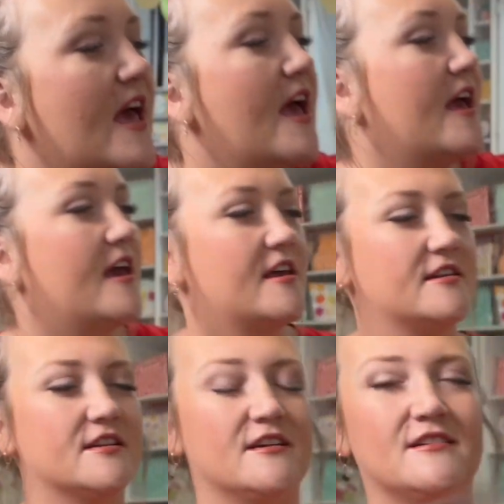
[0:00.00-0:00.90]

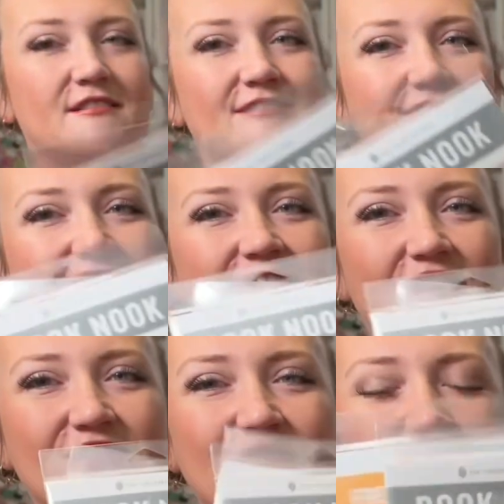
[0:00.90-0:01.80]
And
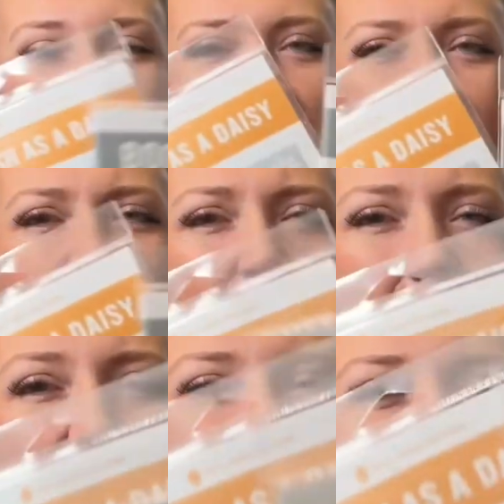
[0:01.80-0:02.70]
got to look at all of her
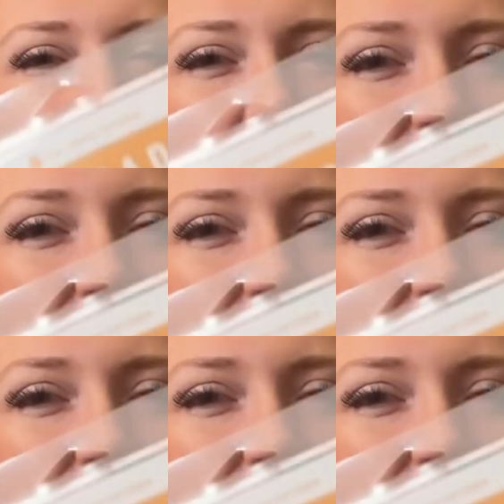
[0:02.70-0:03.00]
patterns.